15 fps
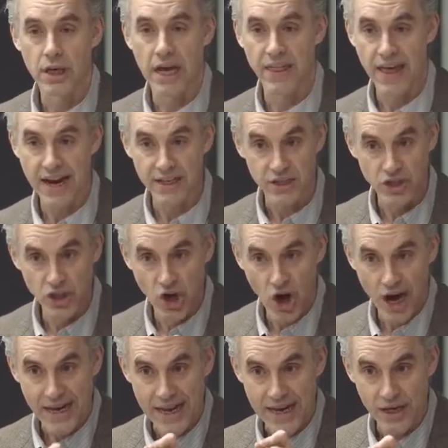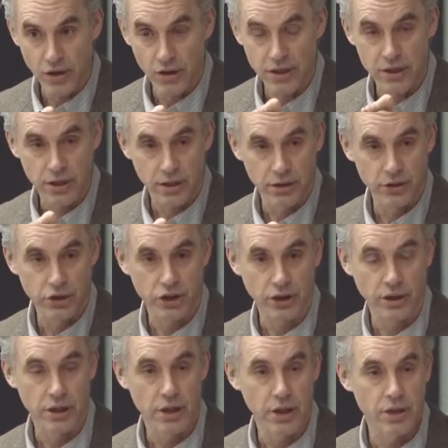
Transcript: And that is not a good solution.